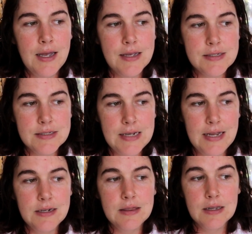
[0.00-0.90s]
a
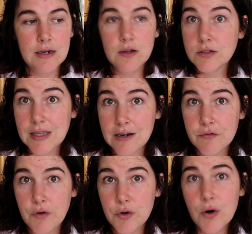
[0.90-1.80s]
standard that it looks like a
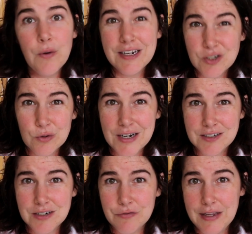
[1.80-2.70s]
photo, I don't
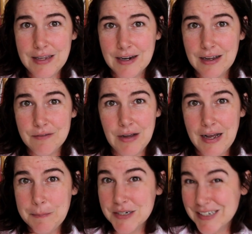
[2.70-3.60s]
actually find that kind of
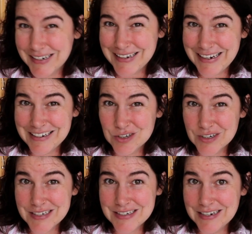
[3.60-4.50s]
art particularly
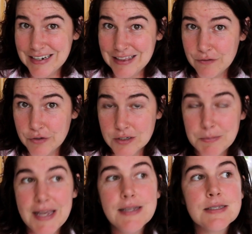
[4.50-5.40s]
interesting in the first
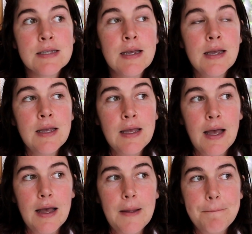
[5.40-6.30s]
place.
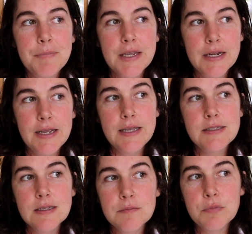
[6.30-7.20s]
It
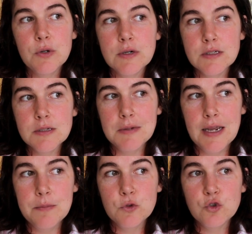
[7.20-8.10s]
is important to be
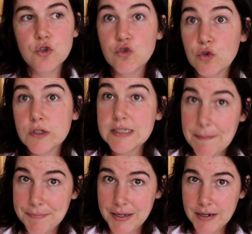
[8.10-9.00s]
able to draw
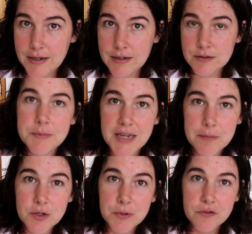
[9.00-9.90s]
something, to be
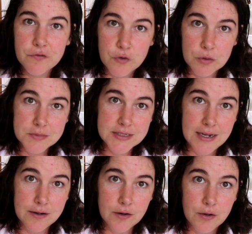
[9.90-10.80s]
able to put forms
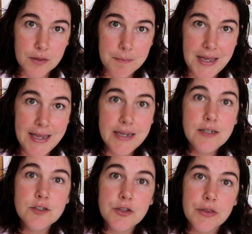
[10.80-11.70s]
down on the
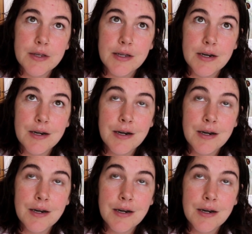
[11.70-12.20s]
page that